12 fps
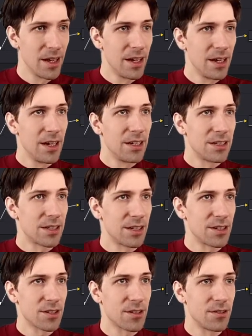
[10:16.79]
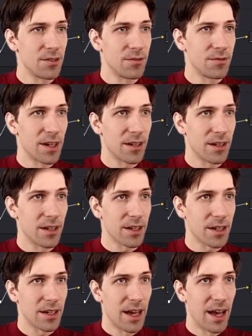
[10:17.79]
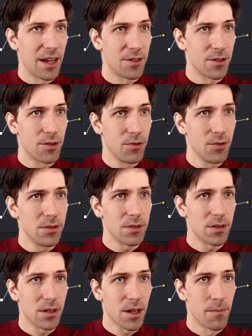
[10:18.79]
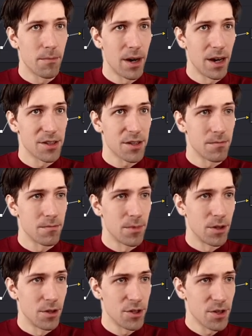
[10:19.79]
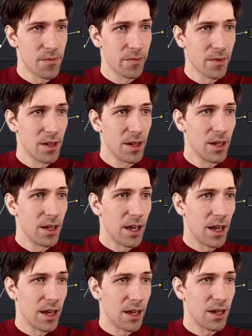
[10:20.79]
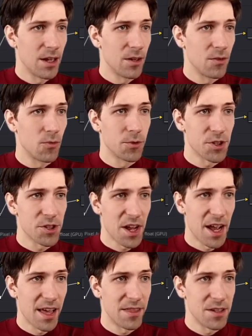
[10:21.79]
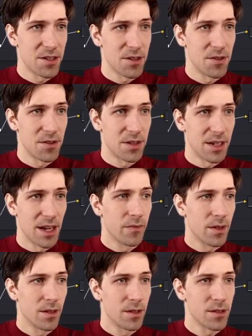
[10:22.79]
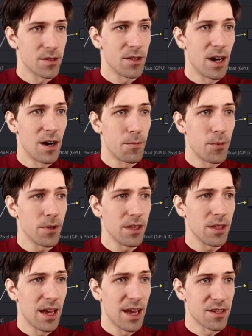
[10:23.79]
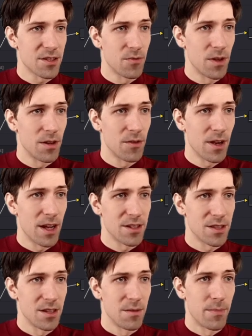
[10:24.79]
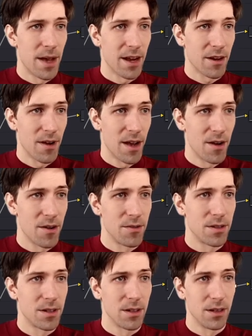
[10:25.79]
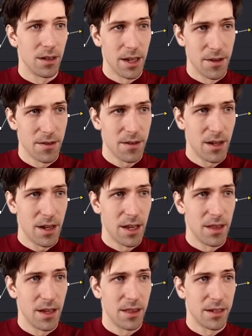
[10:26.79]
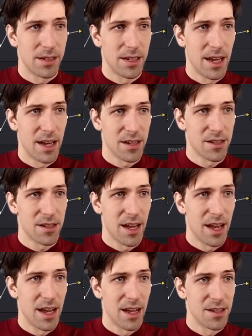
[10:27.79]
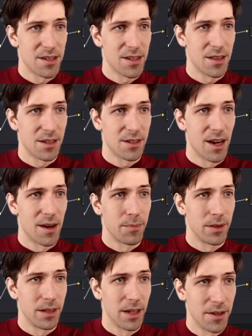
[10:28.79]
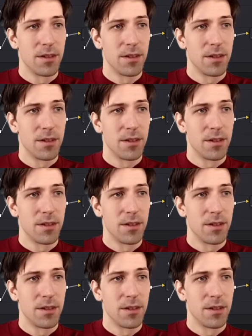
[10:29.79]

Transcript: So let's go right click, add tool, composite merge. And we'll just add these two together. So I'll put the S render as the background layer and then the text as the top layer.